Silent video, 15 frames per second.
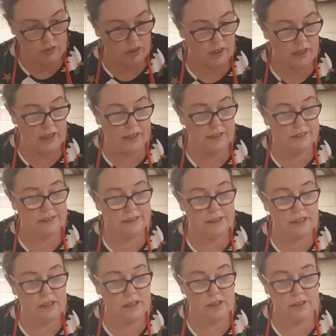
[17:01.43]
got 8
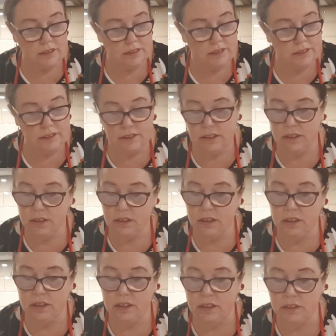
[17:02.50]
sins, I
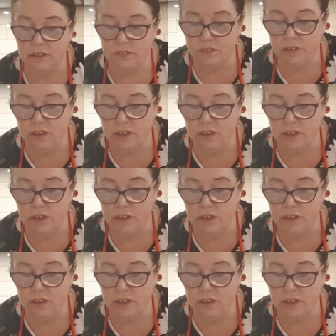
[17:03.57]
think it is for